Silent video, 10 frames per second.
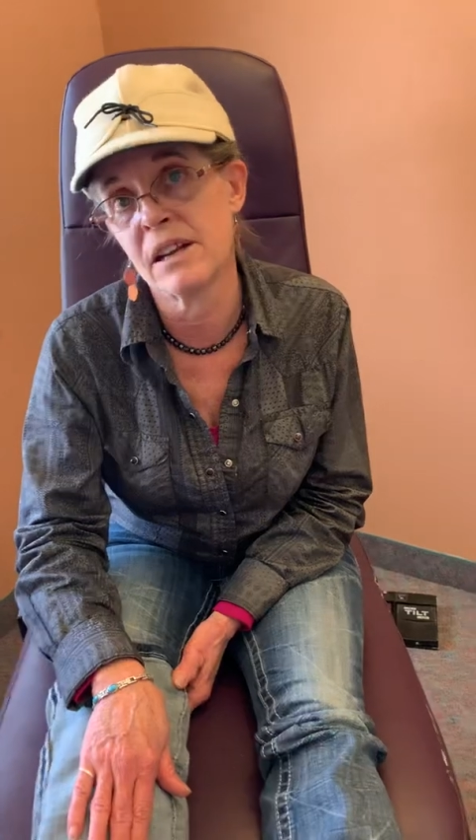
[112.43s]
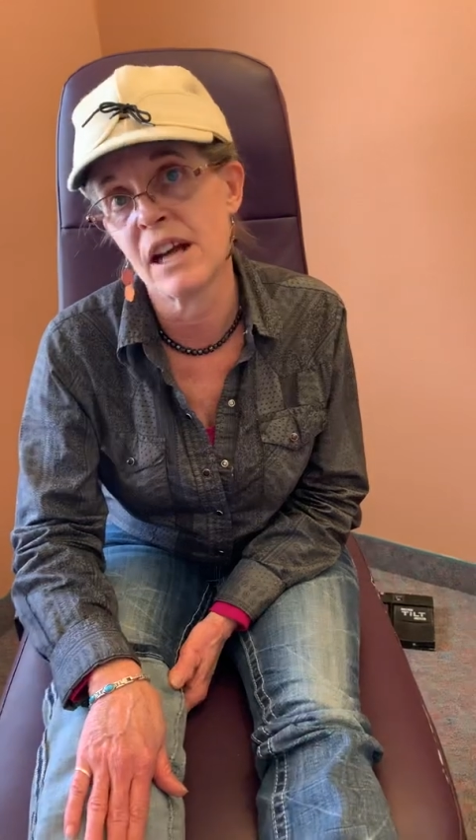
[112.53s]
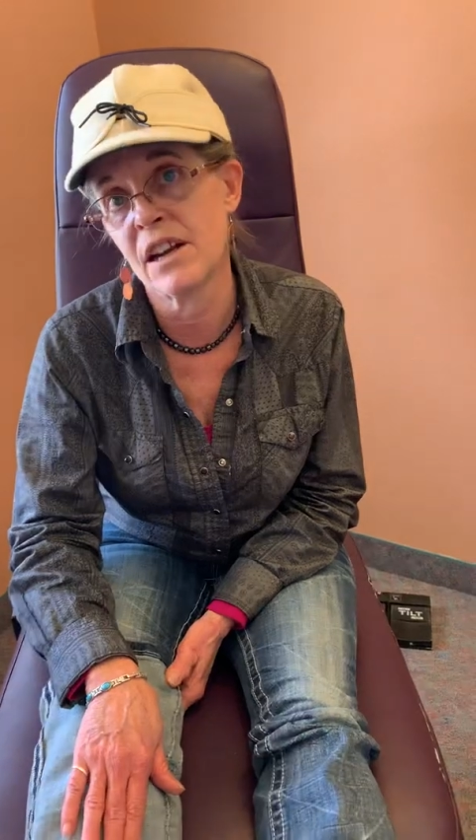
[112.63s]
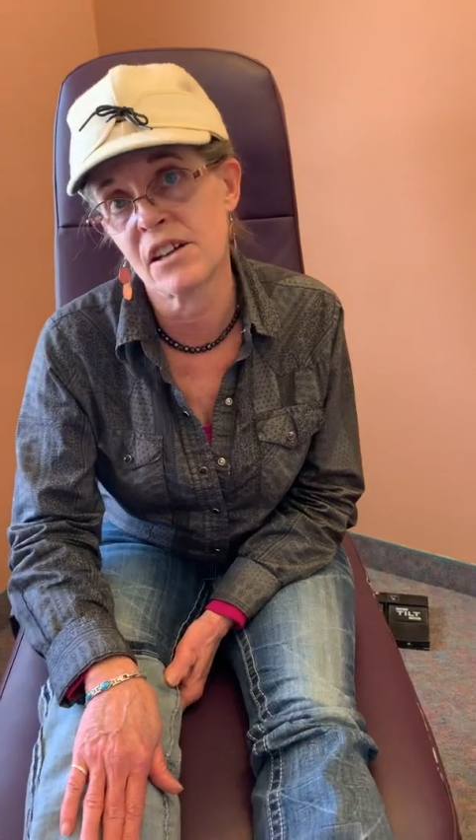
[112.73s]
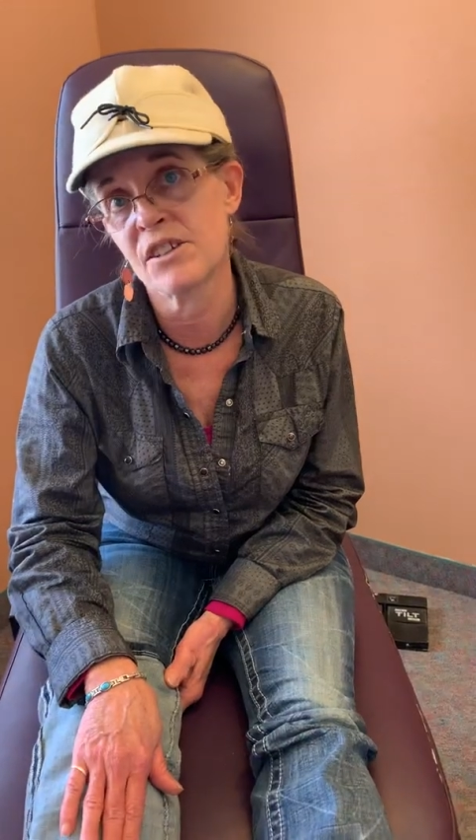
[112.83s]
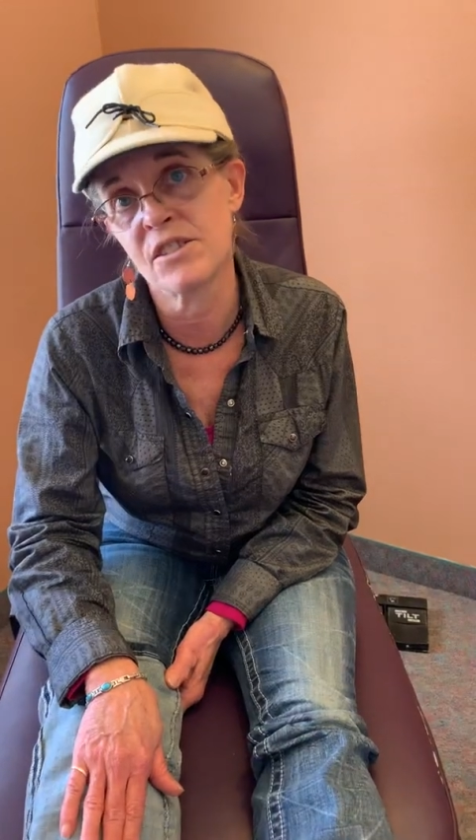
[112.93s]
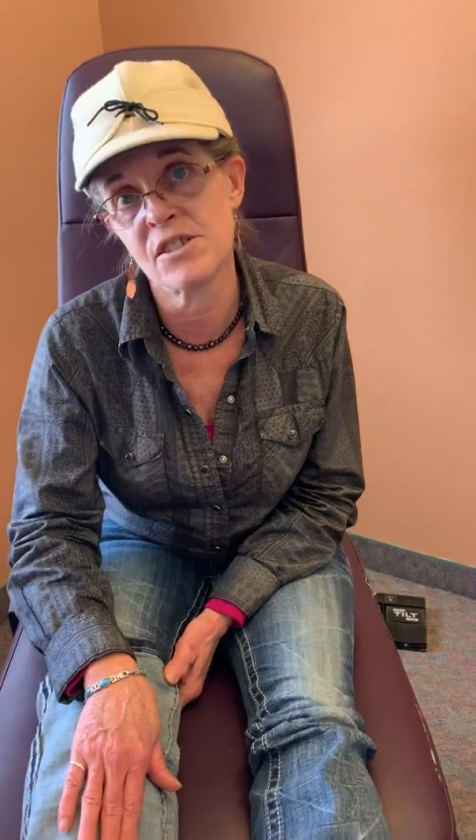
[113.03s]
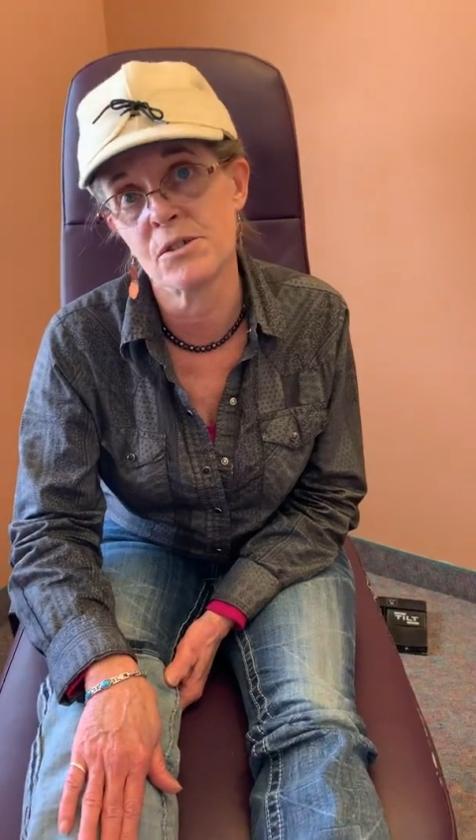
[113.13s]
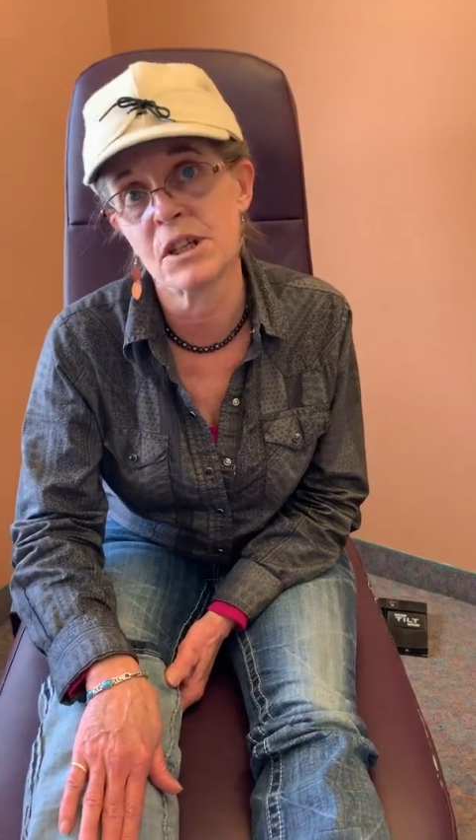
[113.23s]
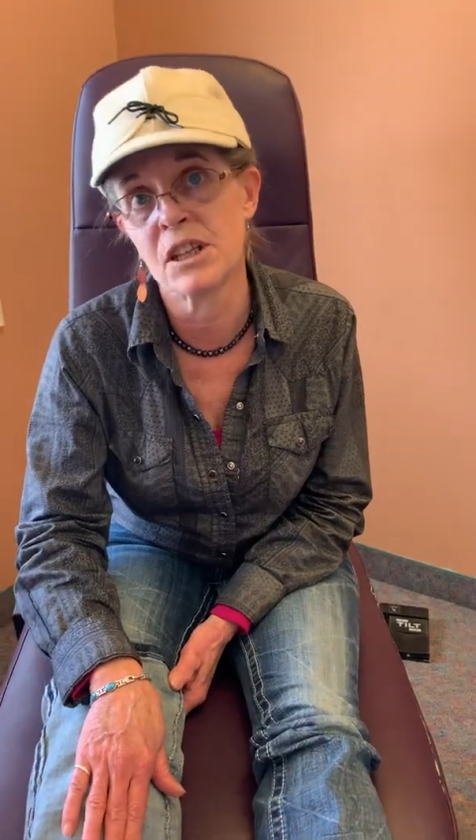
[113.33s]
I couldn't
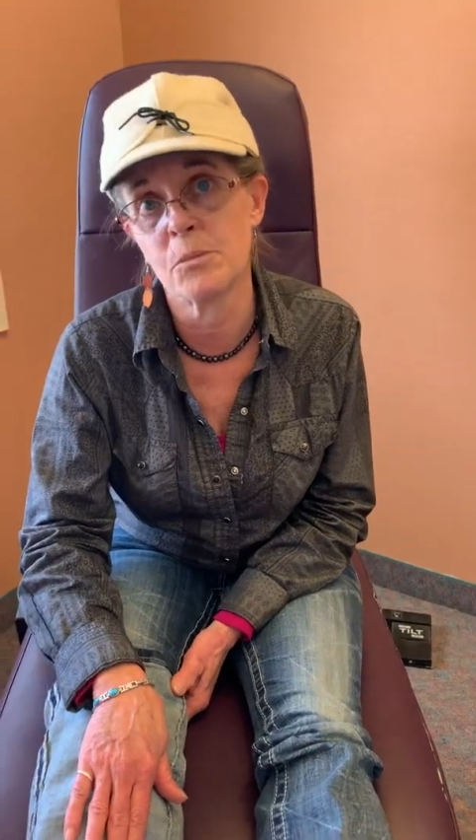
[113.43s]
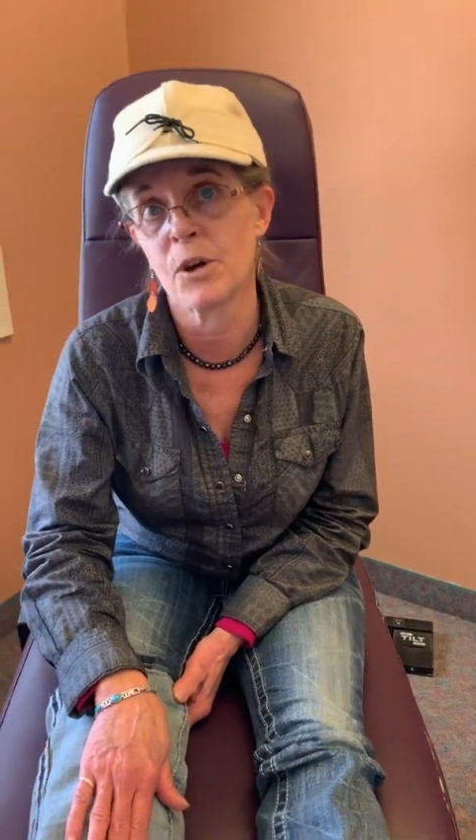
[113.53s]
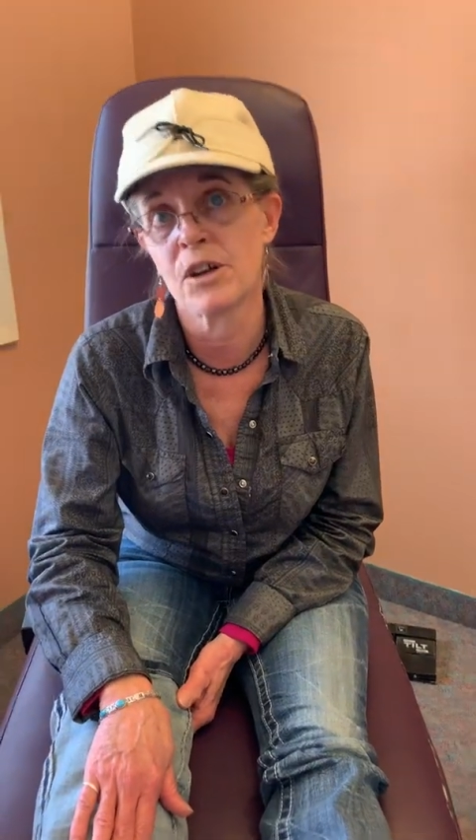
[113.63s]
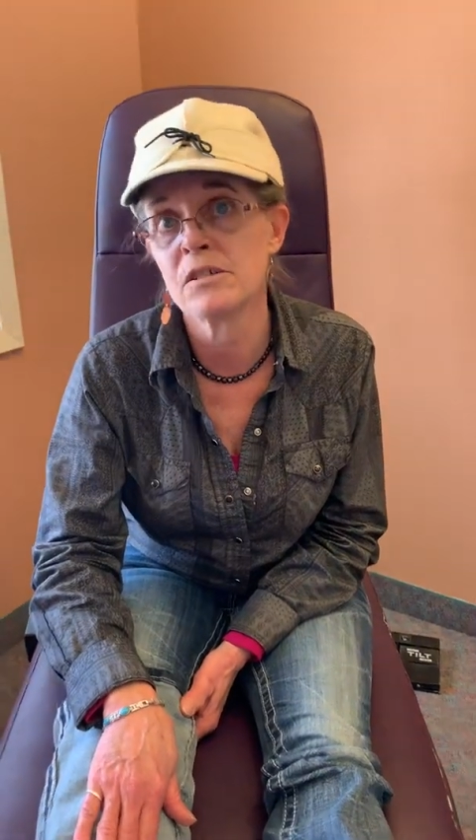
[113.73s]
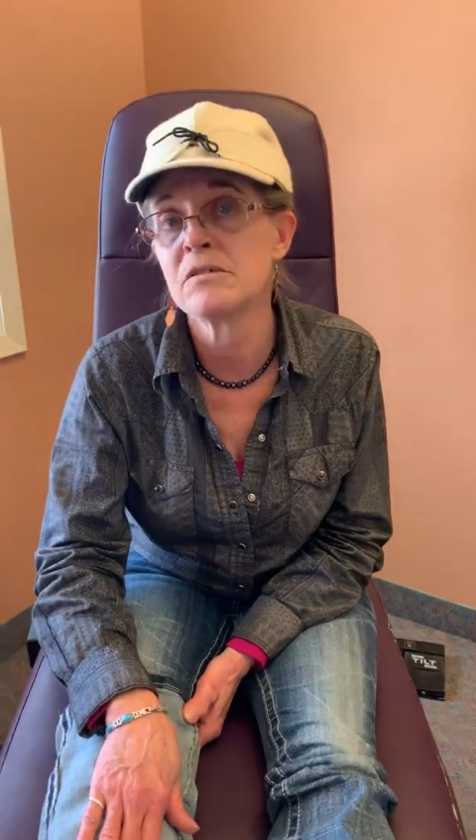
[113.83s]
do it anymore.